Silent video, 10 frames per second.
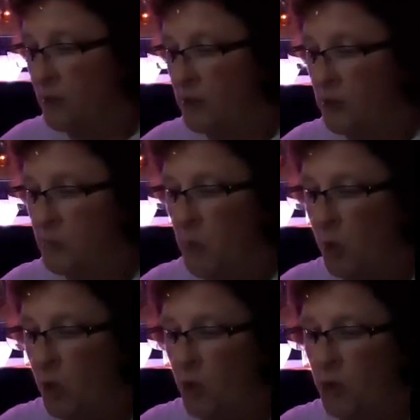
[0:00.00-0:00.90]

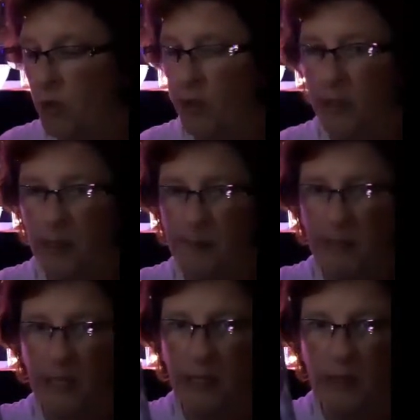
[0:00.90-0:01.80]
smoke odor
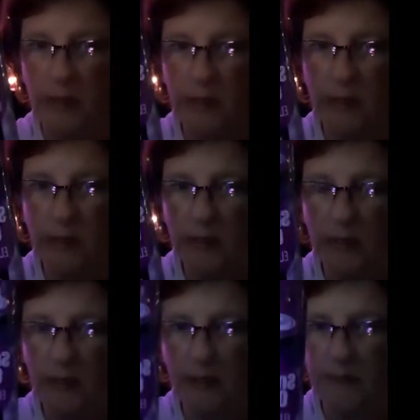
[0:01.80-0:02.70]
eliminator.
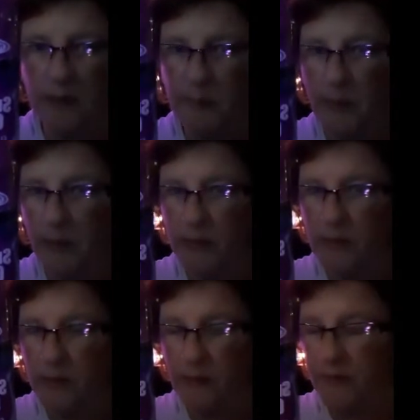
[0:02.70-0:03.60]
I love the smell of this
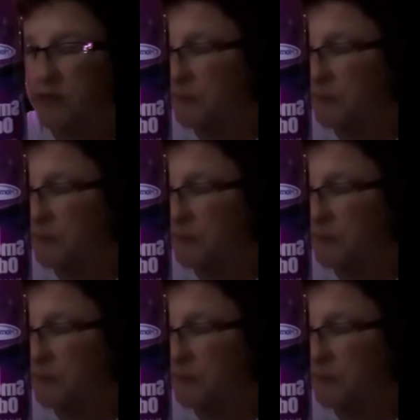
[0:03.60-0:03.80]
stuff. It